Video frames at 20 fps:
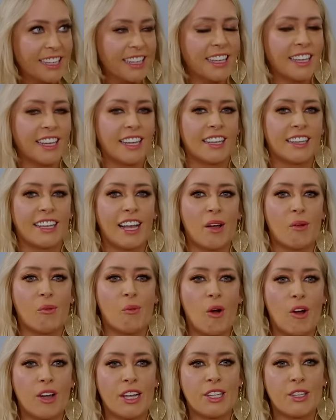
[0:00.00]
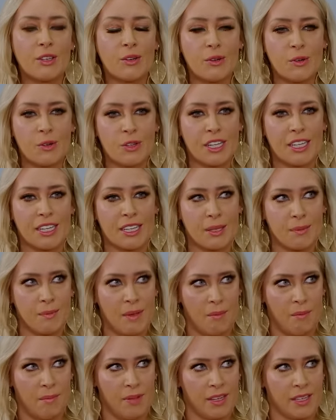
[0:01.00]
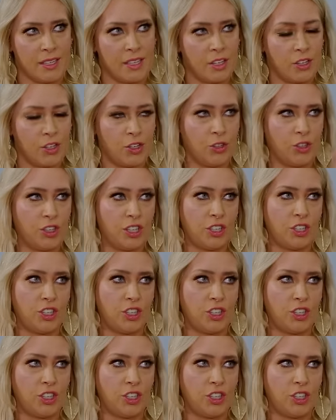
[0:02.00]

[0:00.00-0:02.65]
that white audience members should